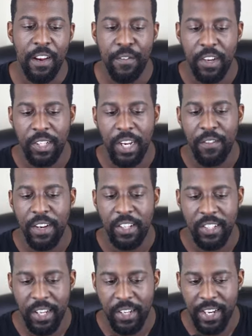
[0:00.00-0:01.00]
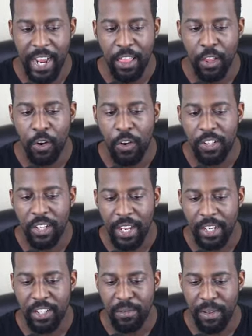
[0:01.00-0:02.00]
in verse 11 it says, "And the Lord said
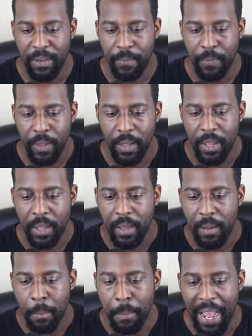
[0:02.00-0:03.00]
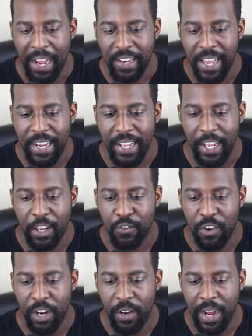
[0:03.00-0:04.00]
unto me, backsliding
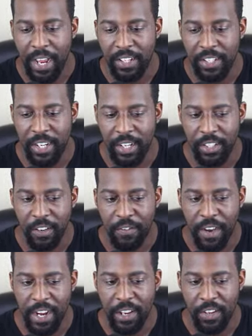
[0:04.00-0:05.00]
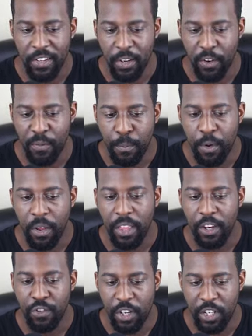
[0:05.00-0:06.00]
Israel has justified herself more
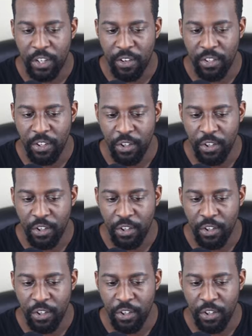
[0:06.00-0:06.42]
than treacherous